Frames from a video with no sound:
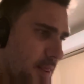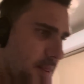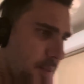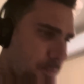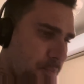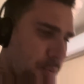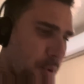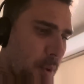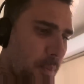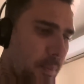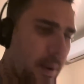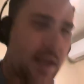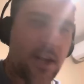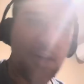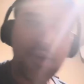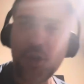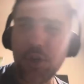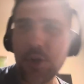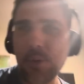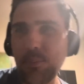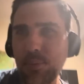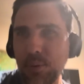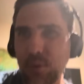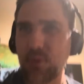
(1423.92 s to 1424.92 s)

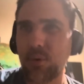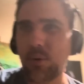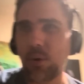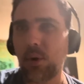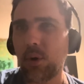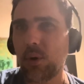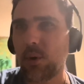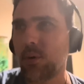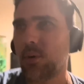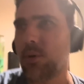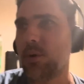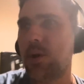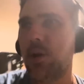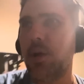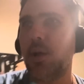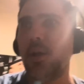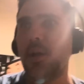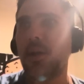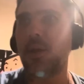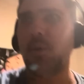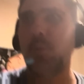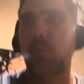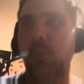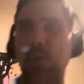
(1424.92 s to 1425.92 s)
probation or parole
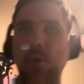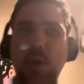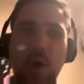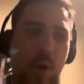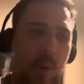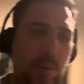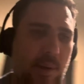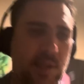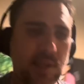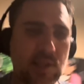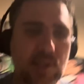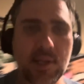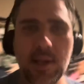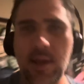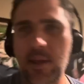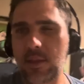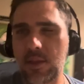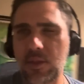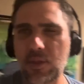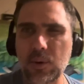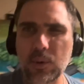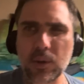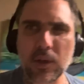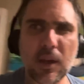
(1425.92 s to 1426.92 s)
will always say
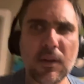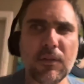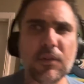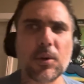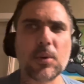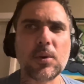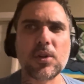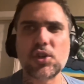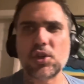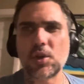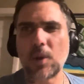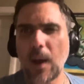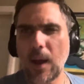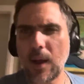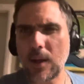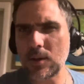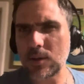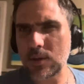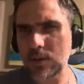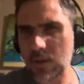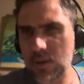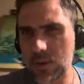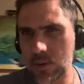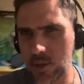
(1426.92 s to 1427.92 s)
that they'll give you a
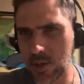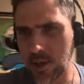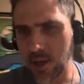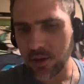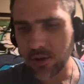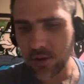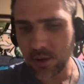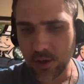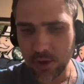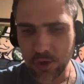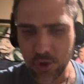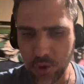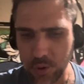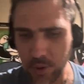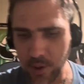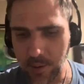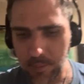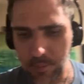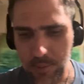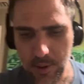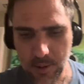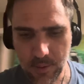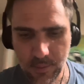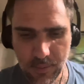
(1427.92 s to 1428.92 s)
chance and they'll send you to
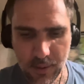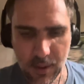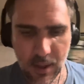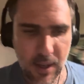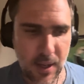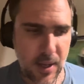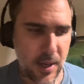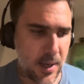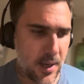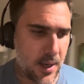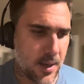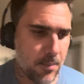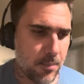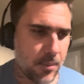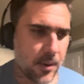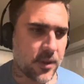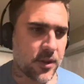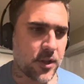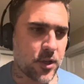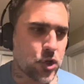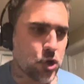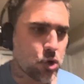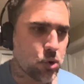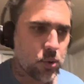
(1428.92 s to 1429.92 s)
treatment. But
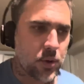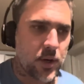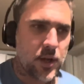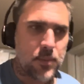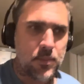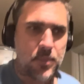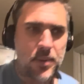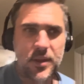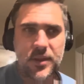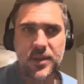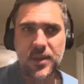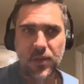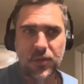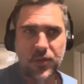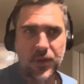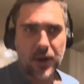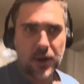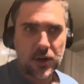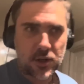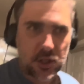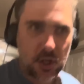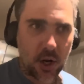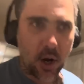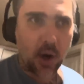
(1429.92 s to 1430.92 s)
the treatment that
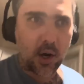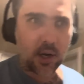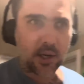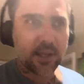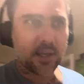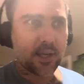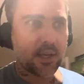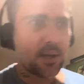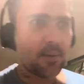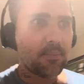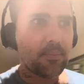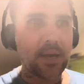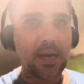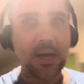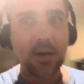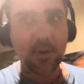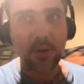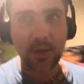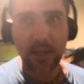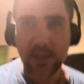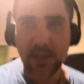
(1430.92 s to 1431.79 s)
they're talking about